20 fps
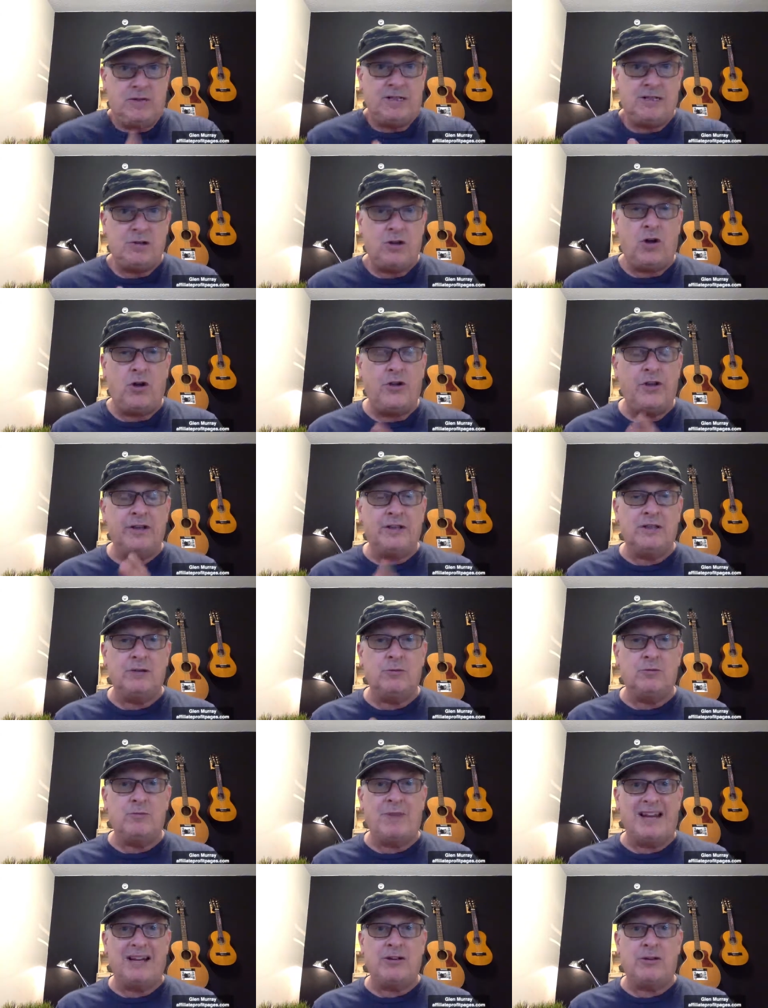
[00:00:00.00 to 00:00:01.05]
That's all that
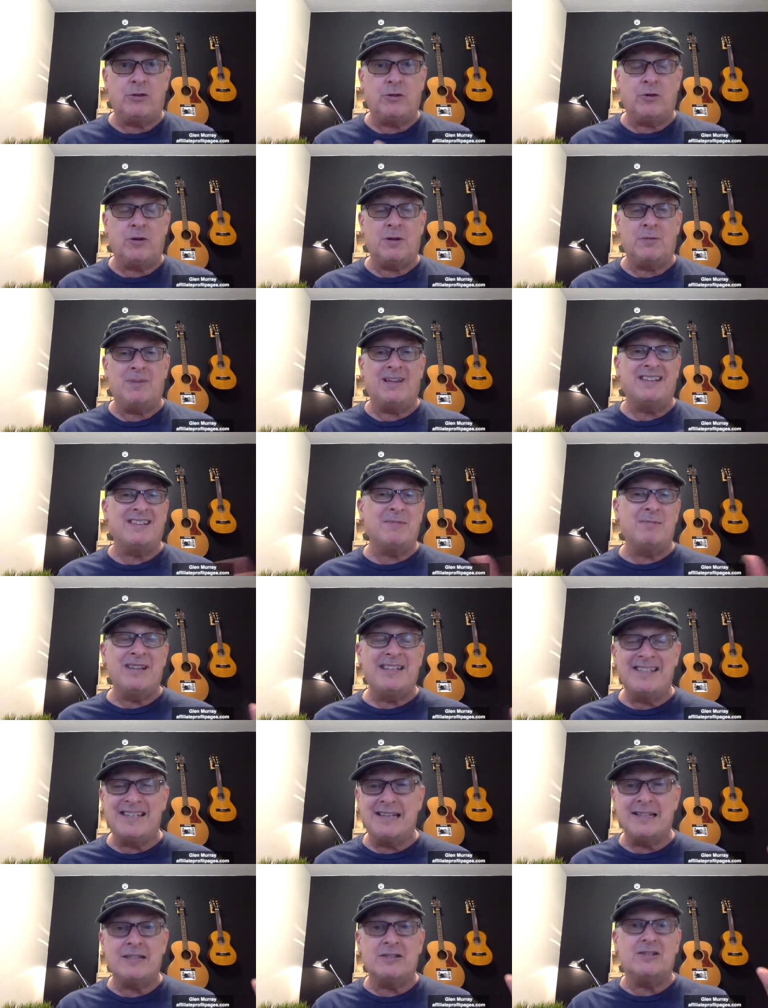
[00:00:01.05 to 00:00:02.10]
domain authority means. It
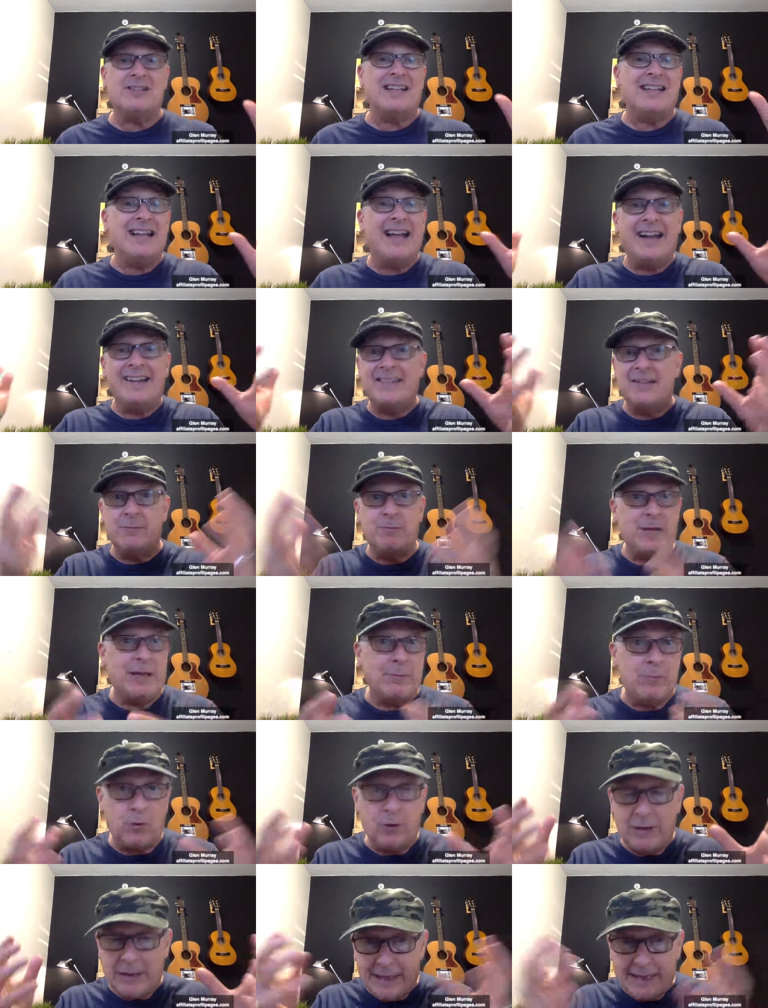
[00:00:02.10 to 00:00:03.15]
means that there's lots of
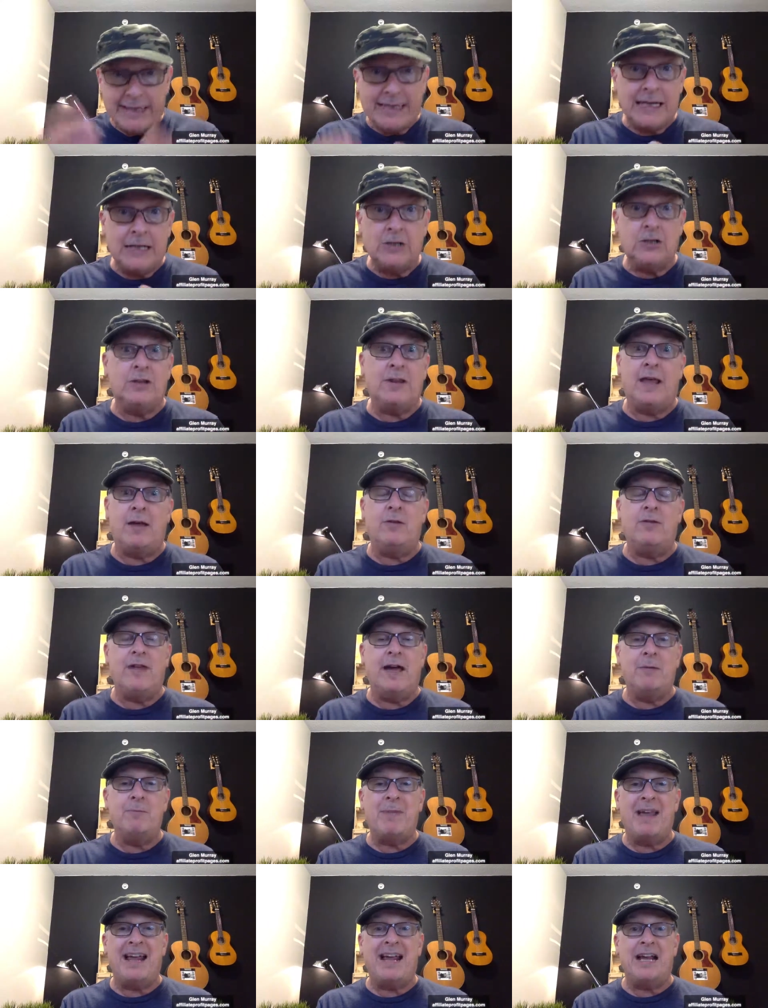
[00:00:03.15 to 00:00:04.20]
people linking to
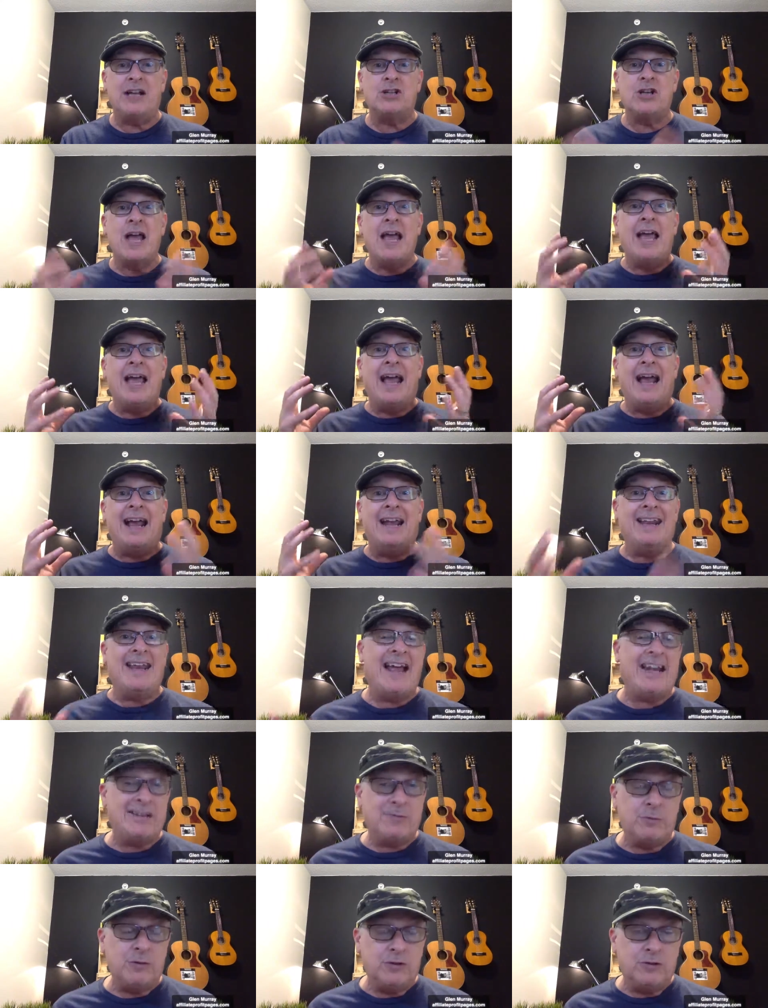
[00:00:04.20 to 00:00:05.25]
that page, and
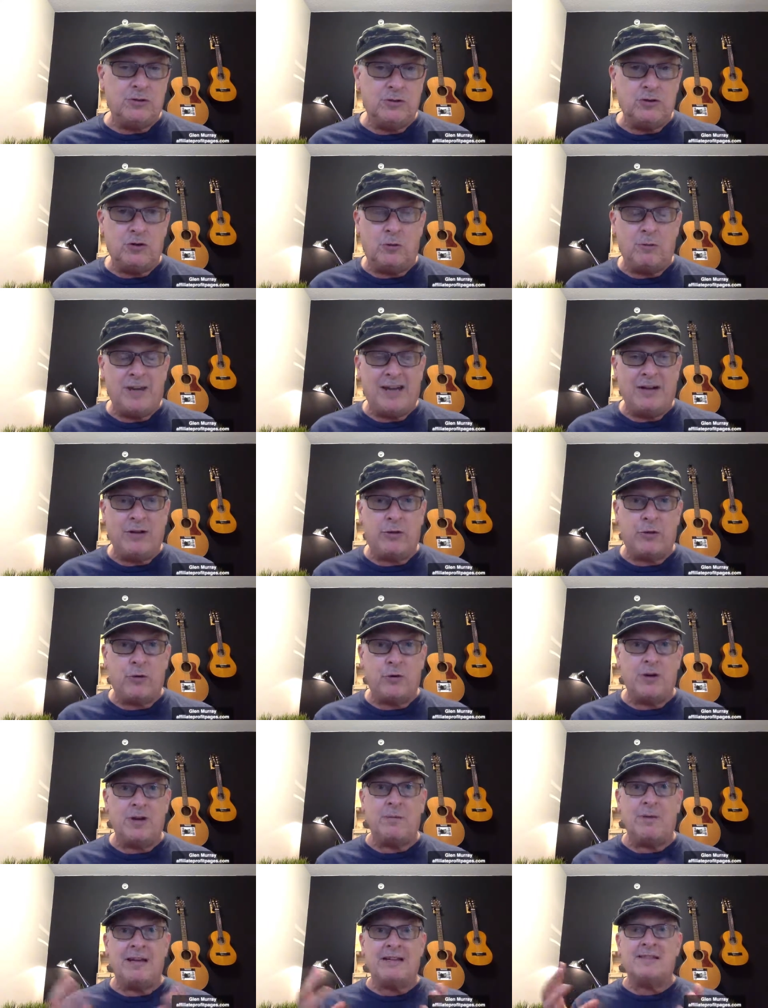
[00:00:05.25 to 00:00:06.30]
that's what domain
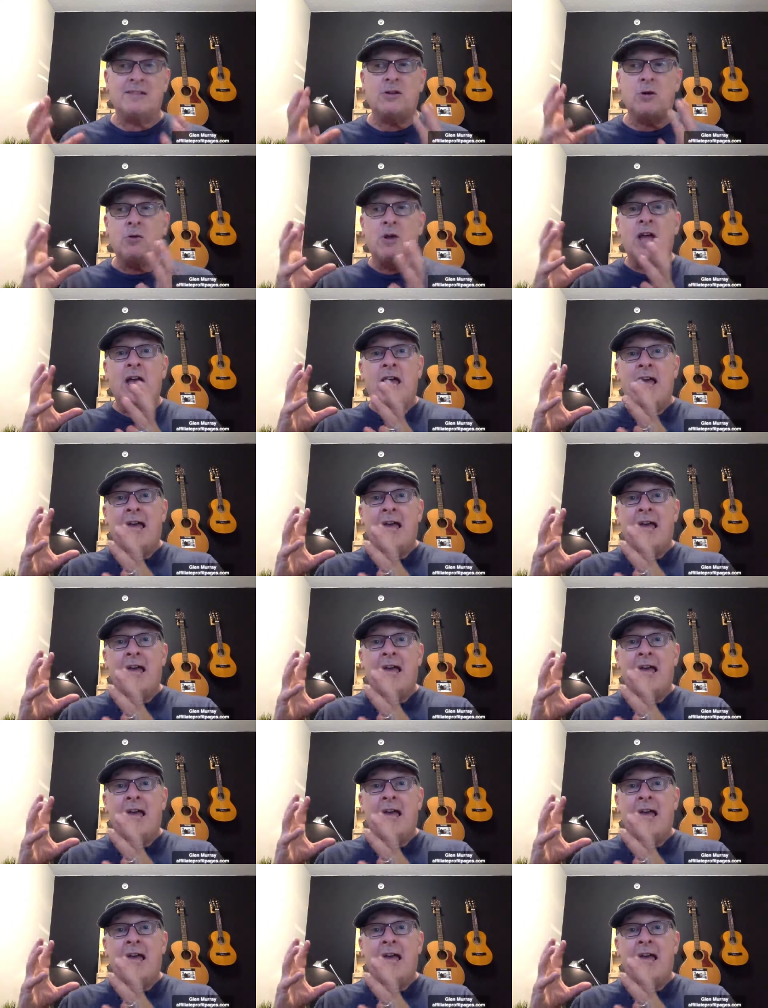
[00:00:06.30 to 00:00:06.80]
authority means. So